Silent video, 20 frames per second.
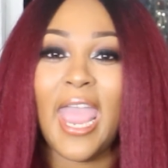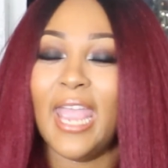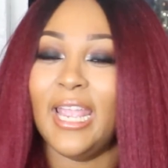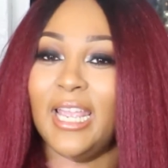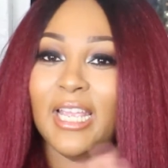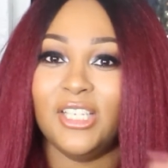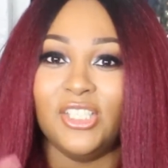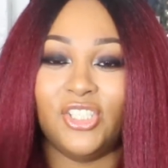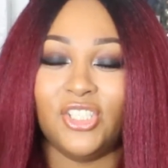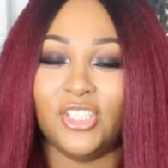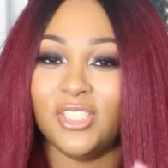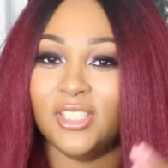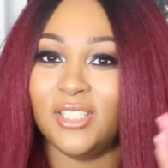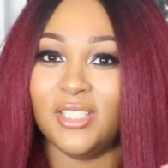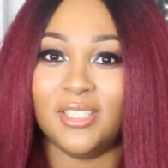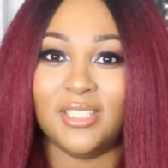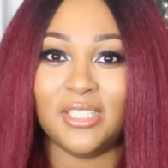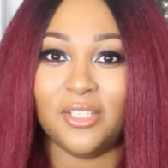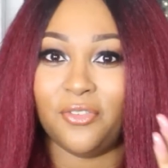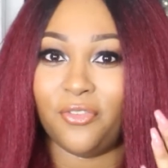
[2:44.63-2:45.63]
it's just
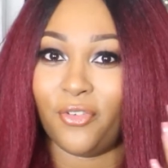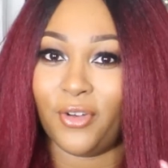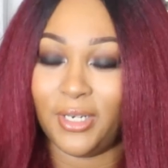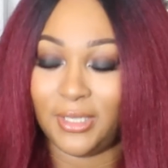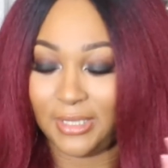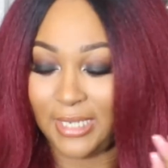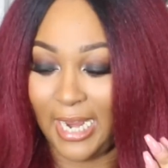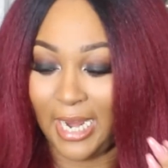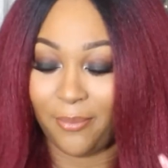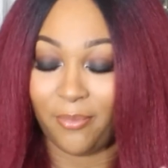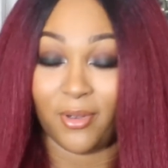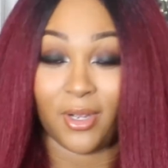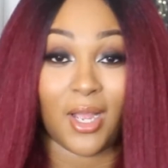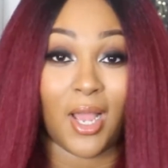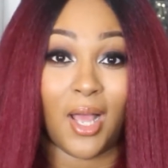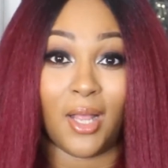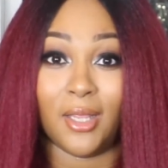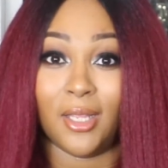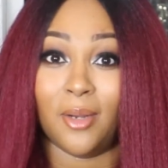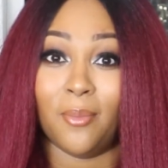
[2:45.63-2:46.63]
a different type of
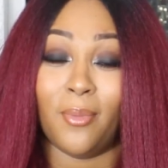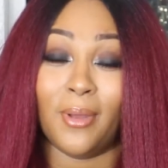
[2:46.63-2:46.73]
color